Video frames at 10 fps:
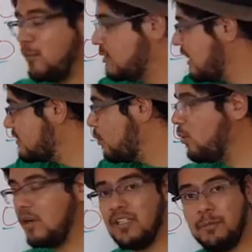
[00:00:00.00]
which has a
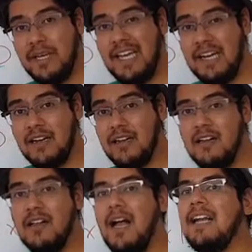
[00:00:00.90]
1 at the
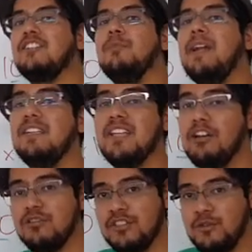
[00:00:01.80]
beginning and as many
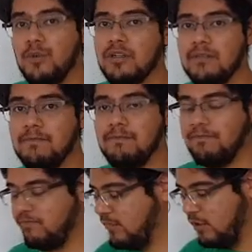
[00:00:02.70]
zeros as you want.
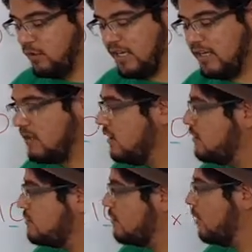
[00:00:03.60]
Okay,
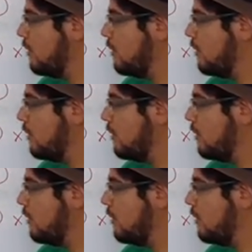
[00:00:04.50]
so